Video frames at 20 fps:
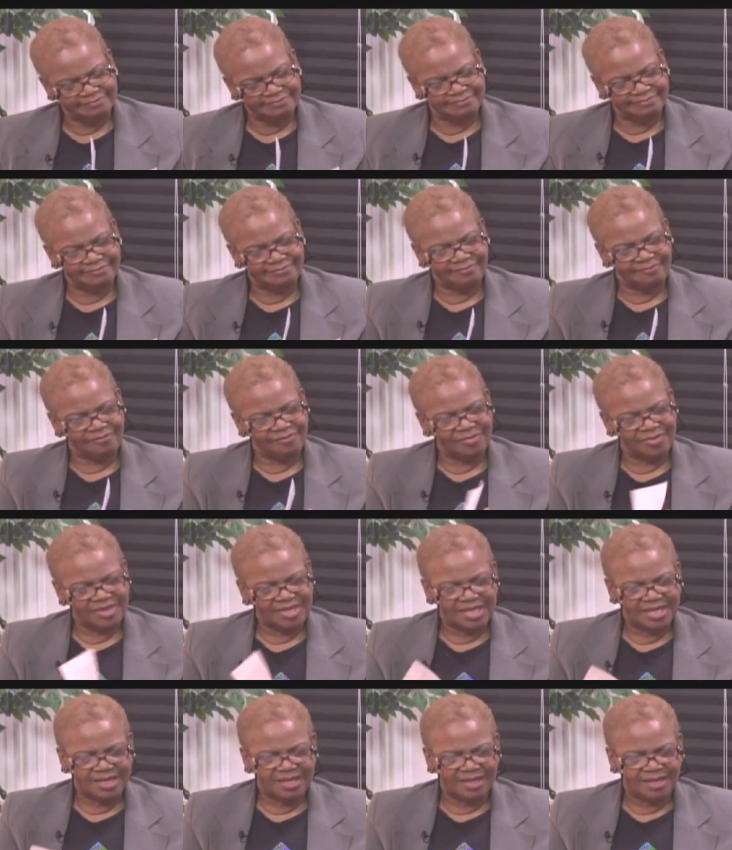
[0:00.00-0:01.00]

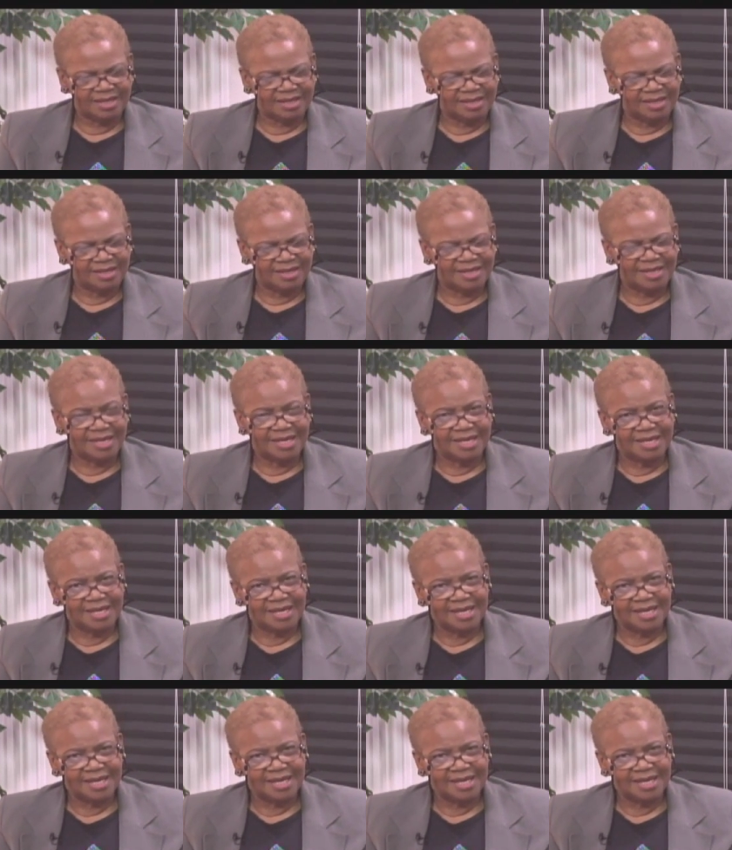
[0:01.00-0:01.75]
Nobody speaks.